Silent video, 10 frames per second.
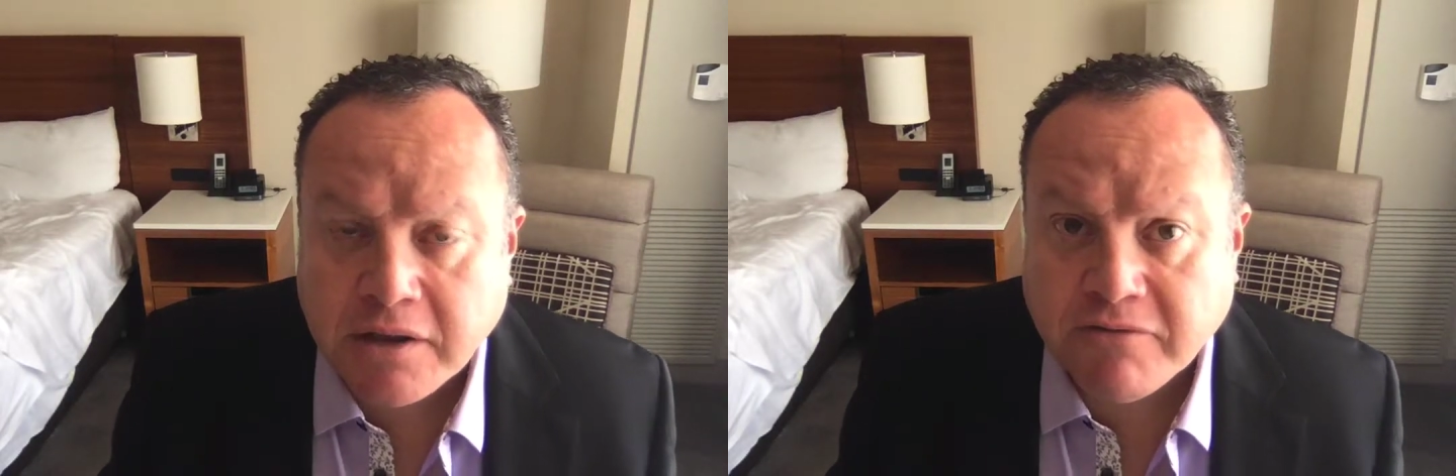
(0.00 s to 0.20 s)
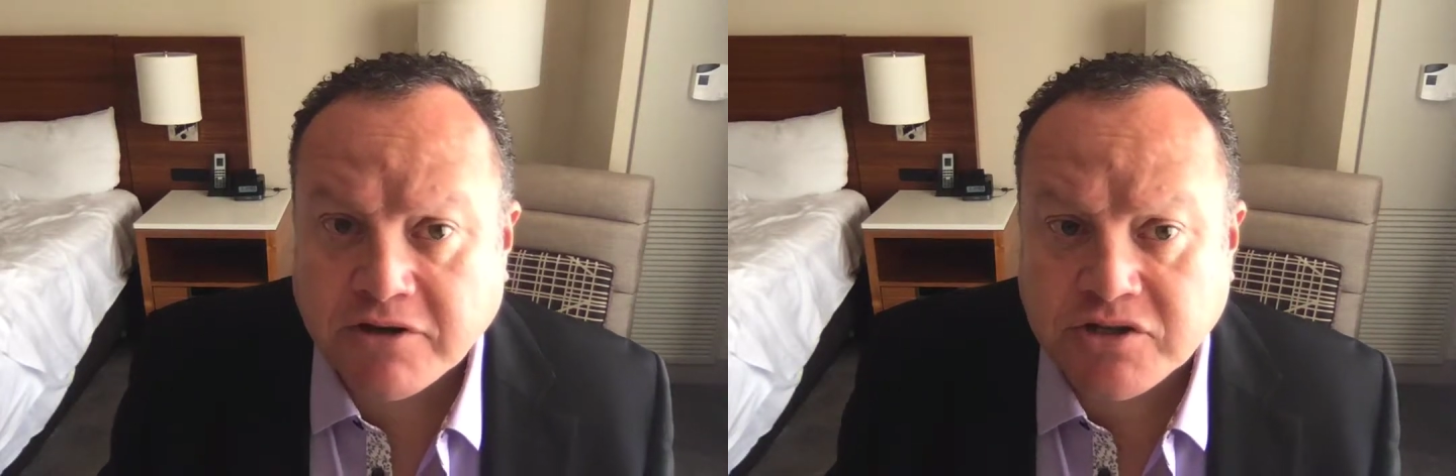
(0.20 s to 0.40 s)

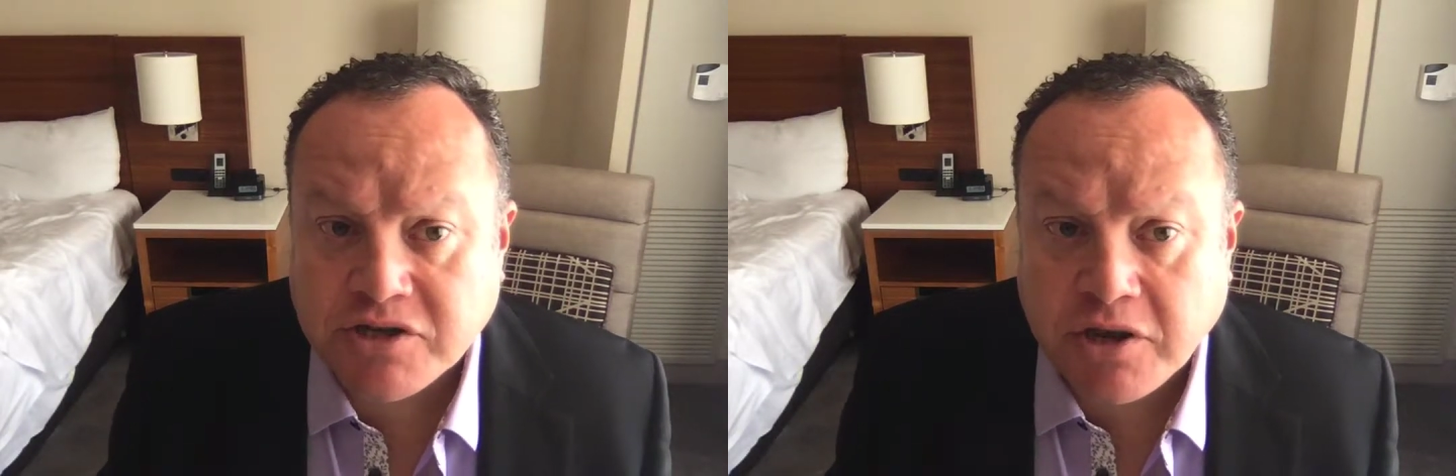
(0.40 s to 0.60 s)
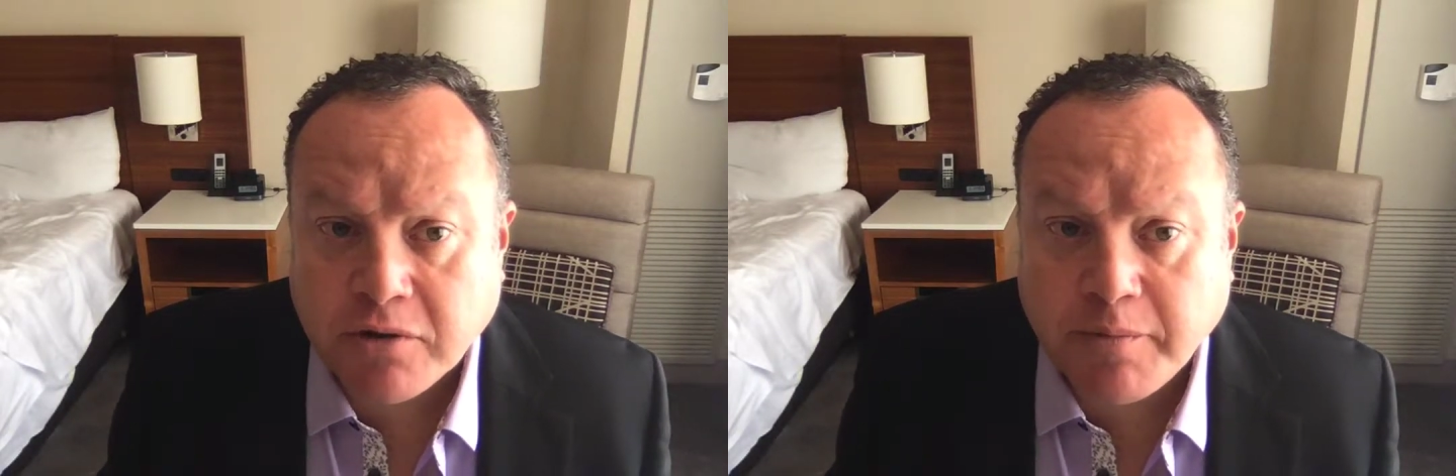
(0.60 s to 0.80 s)
versus the
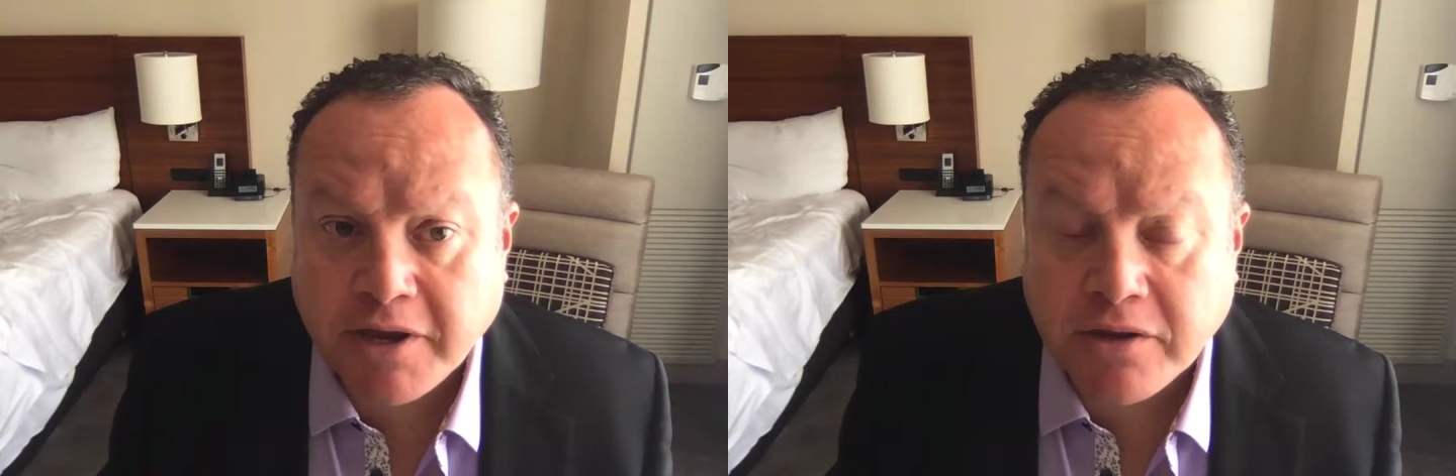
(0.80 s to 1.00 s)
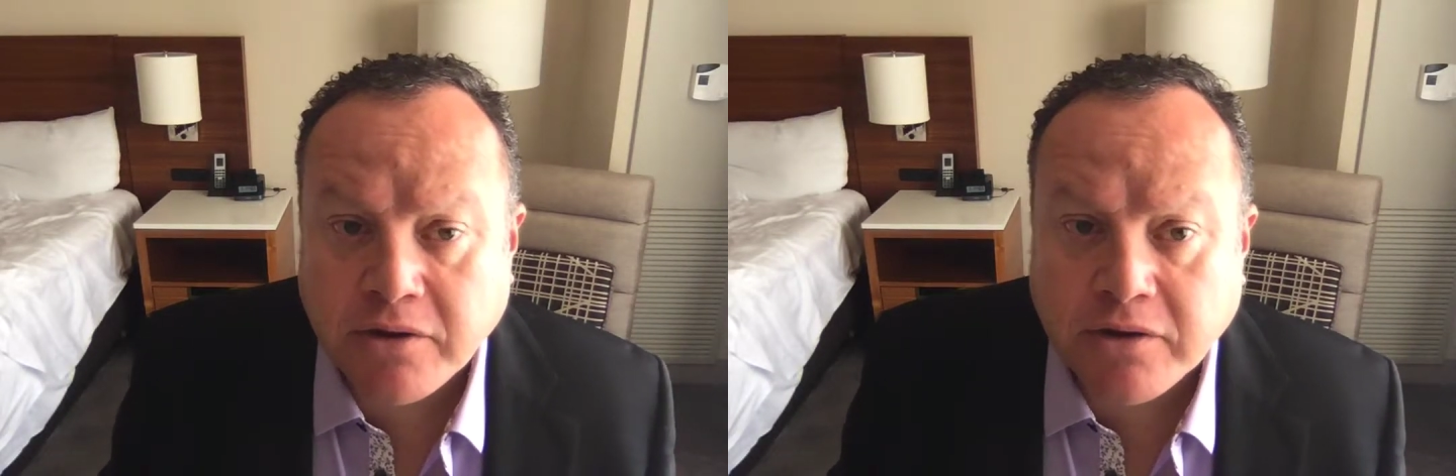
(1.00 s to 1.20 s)

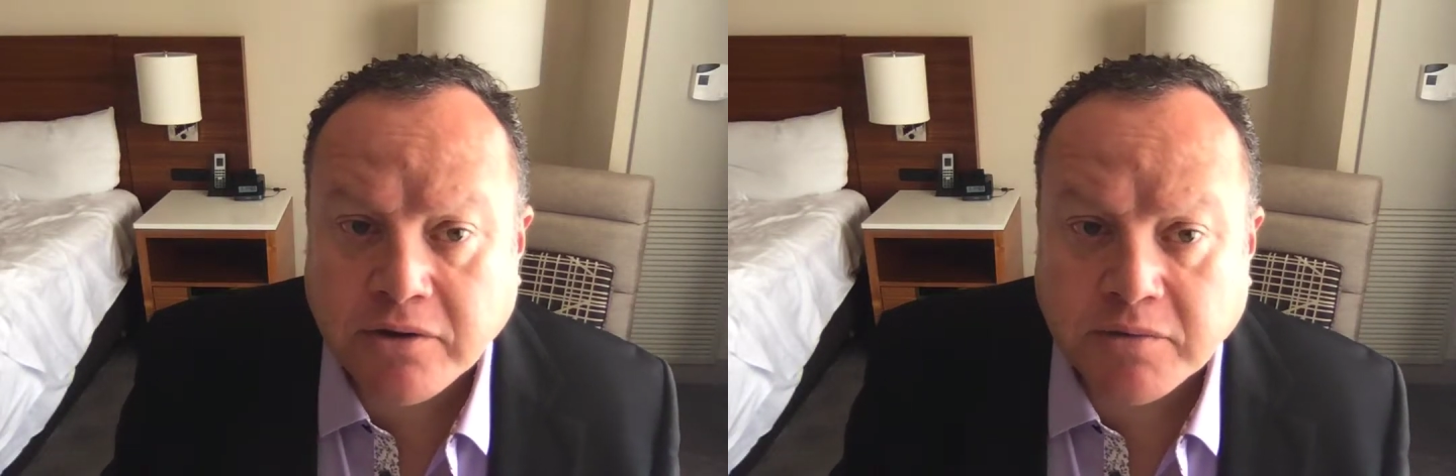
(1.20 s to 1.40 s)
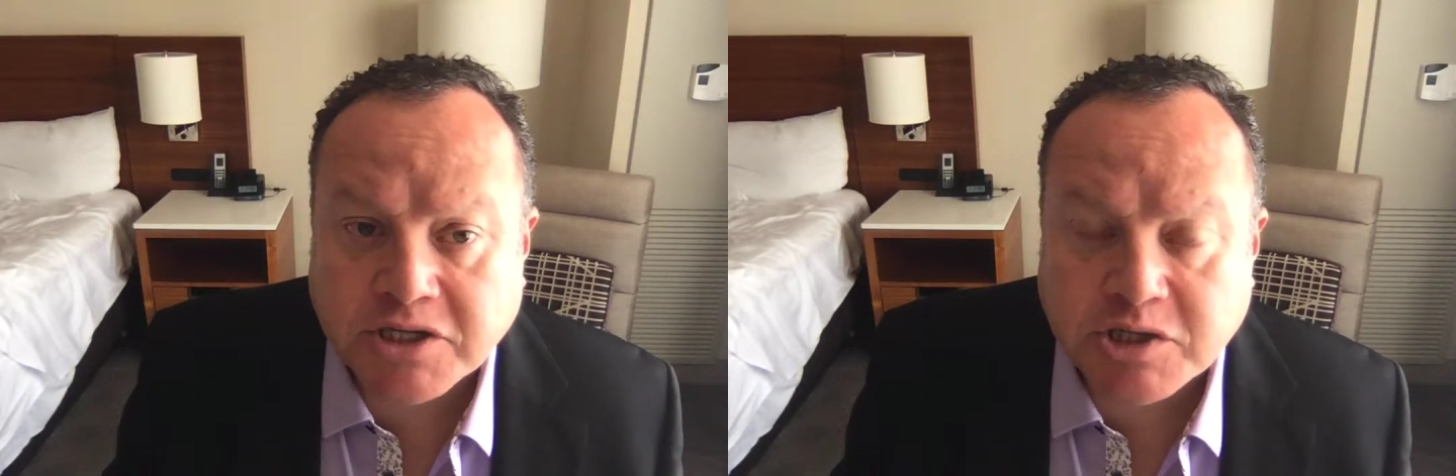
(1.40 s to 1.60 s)
European
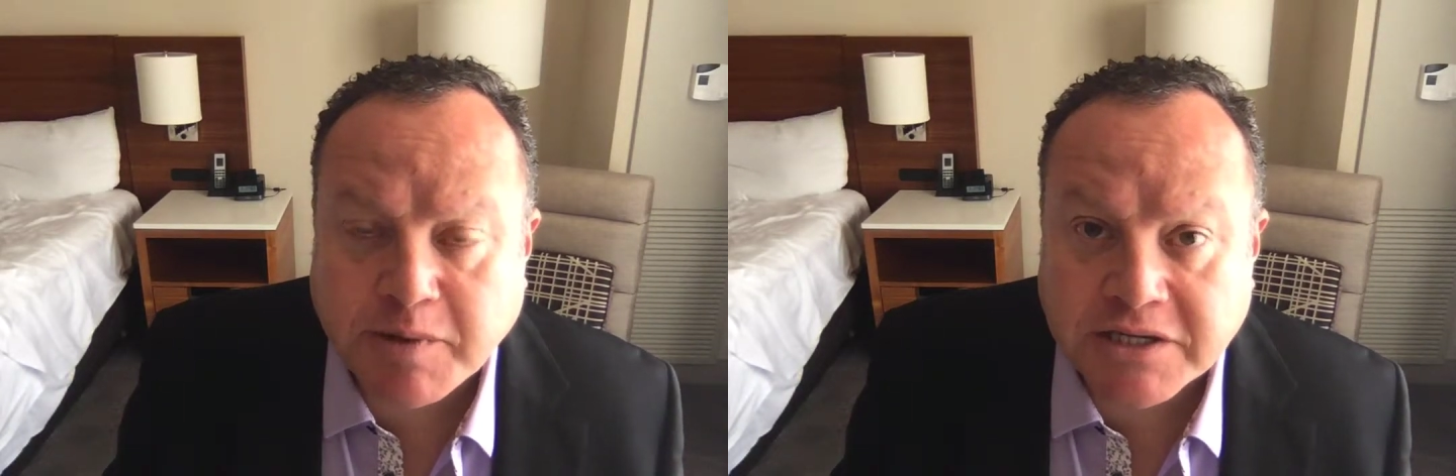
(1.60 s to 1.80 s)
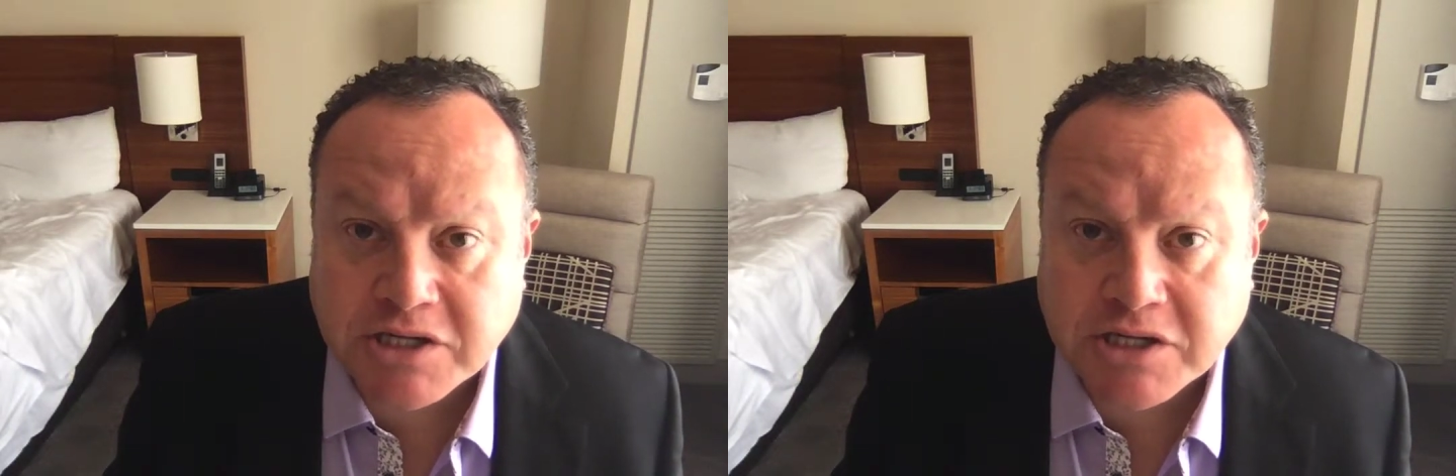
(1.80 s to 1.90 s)
Union, which spends